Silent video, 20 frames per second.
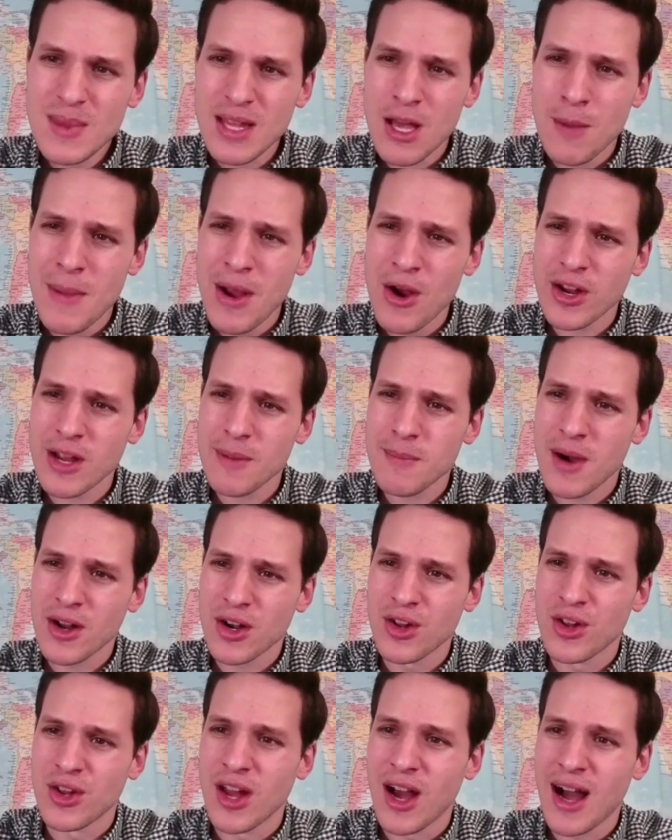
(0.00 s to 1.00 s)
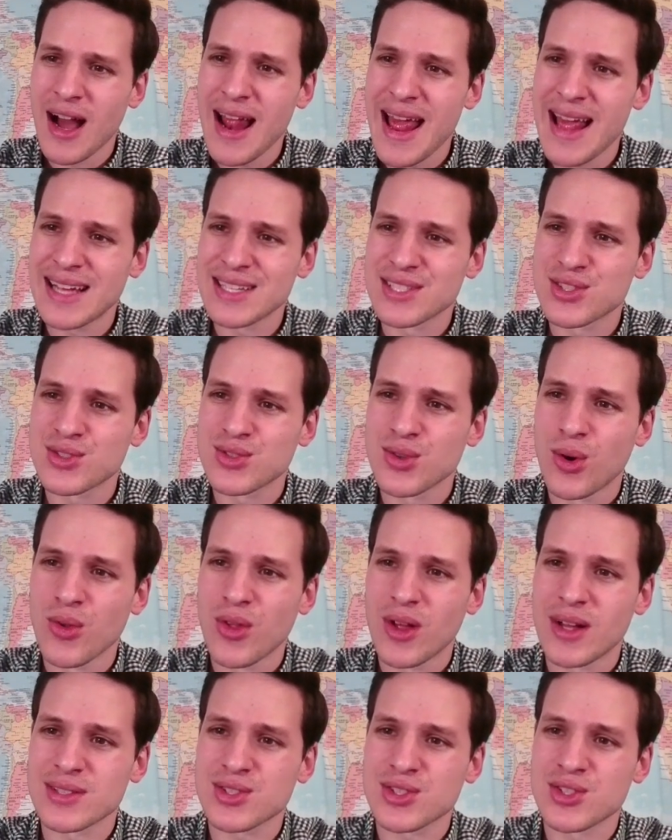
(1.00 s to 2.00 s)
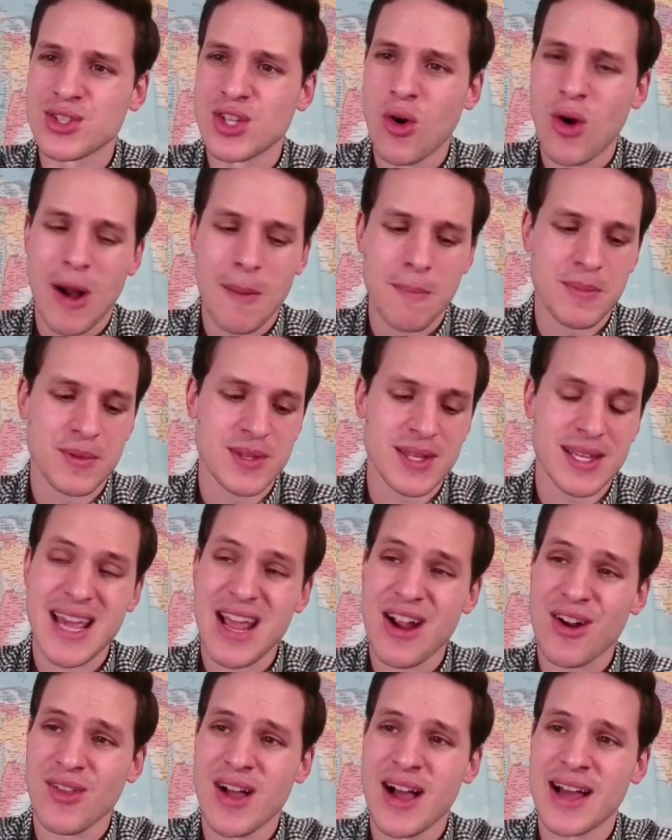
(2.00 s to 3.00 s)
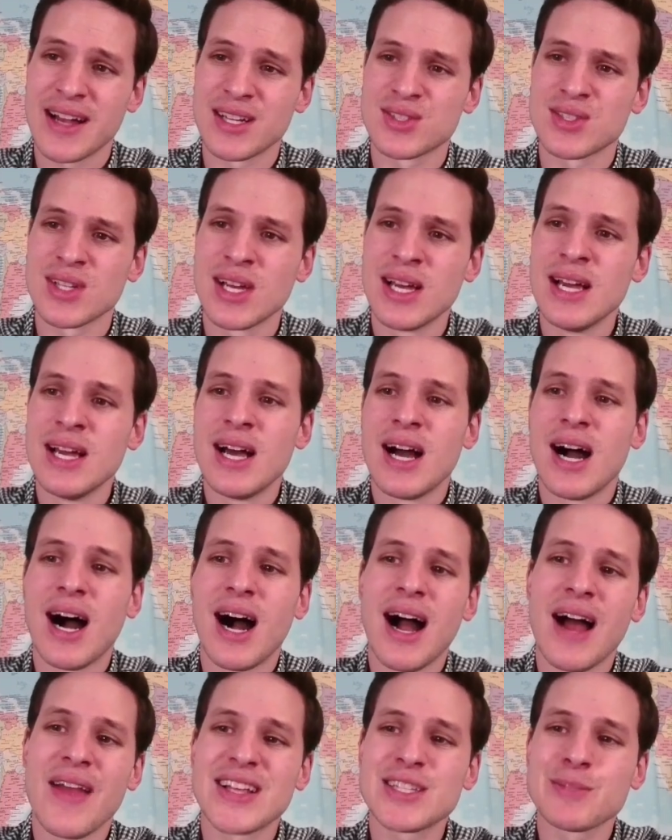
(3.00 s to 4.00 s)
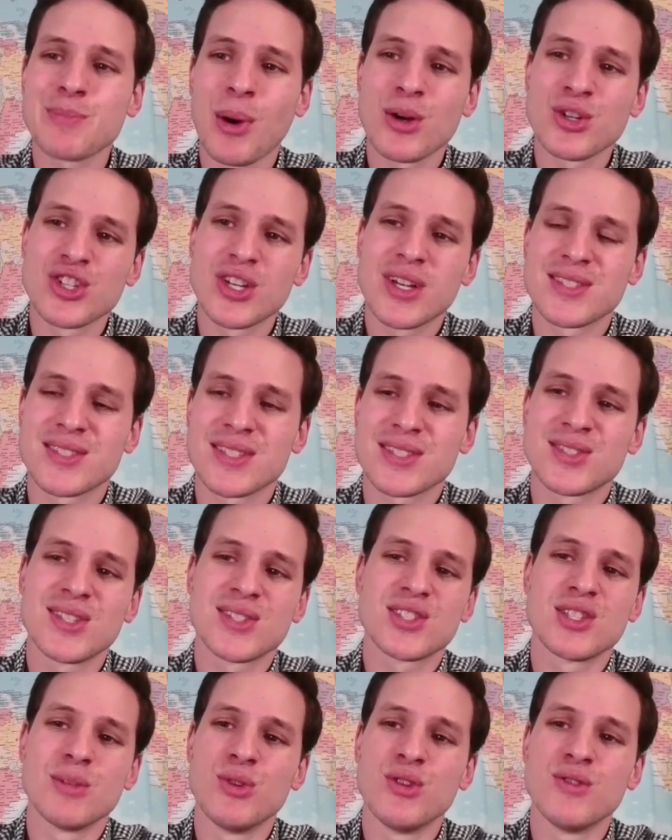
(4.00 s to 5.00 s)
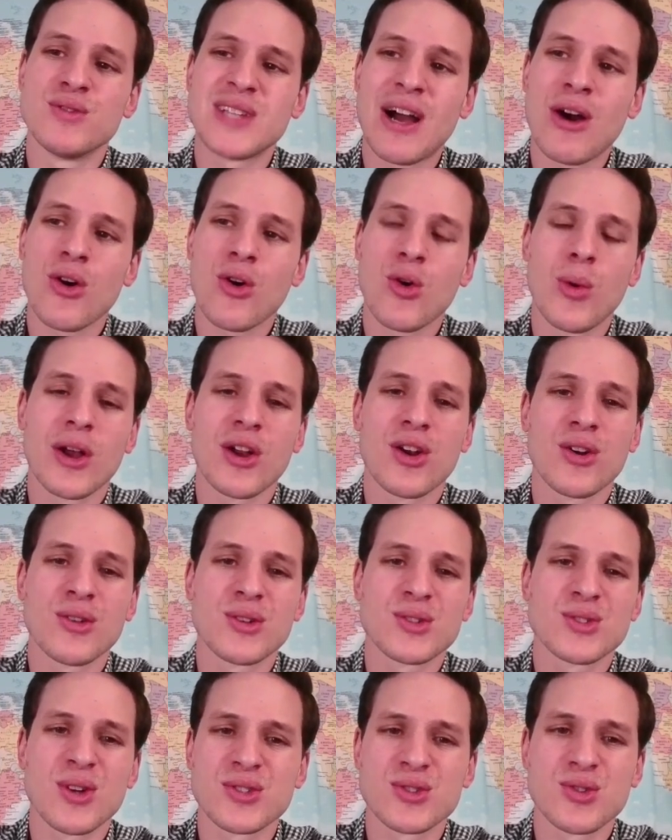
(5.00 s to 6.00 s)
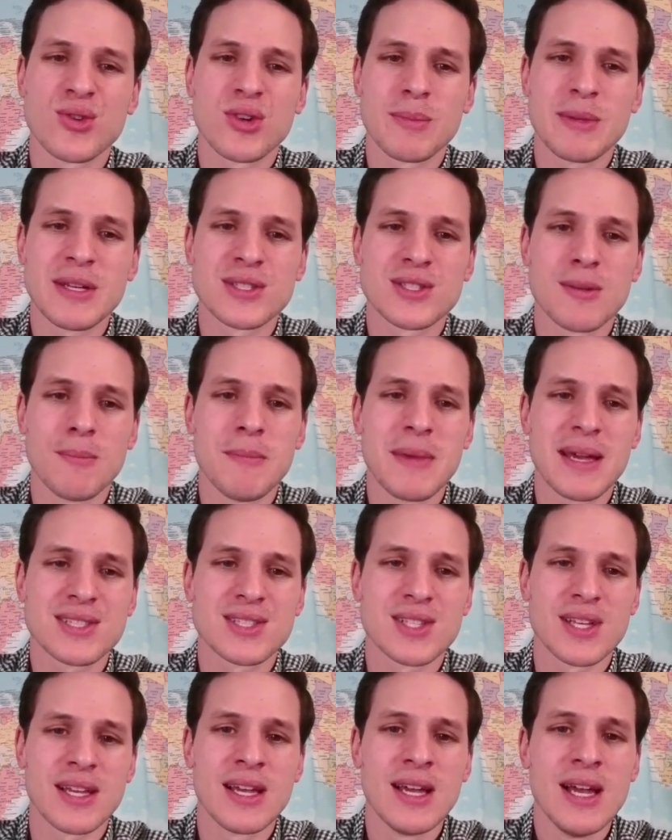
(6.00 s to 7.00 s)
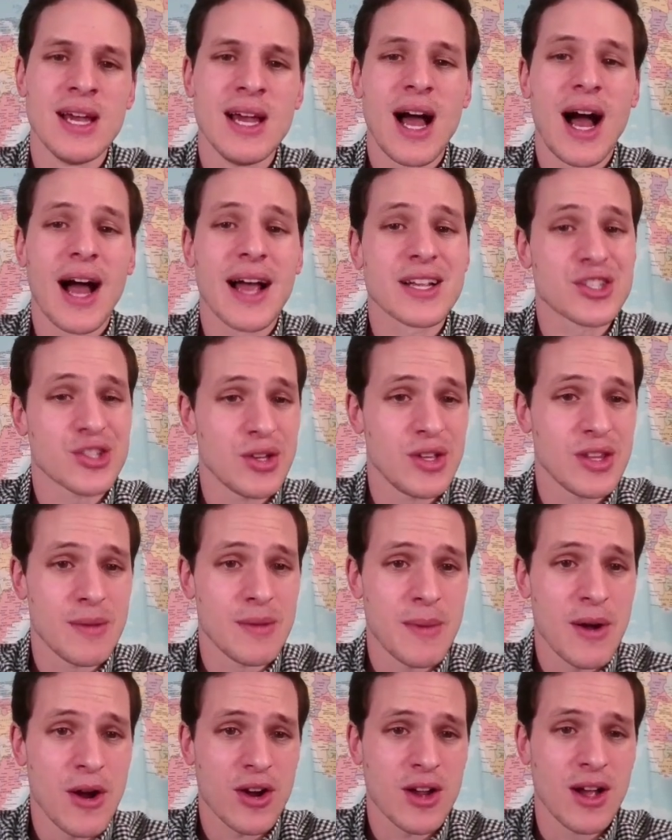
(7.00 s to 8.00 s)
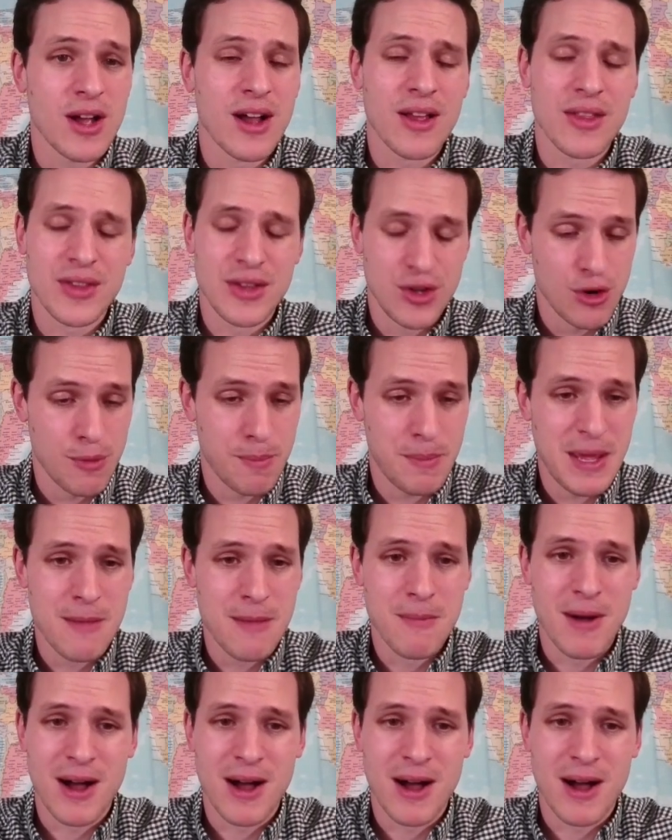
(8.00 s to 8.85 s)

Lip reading: American model not as sold on snow up to the Carolinas. And that's partially because the system moves out quicker. There's also going to be some mixing. I can show you the European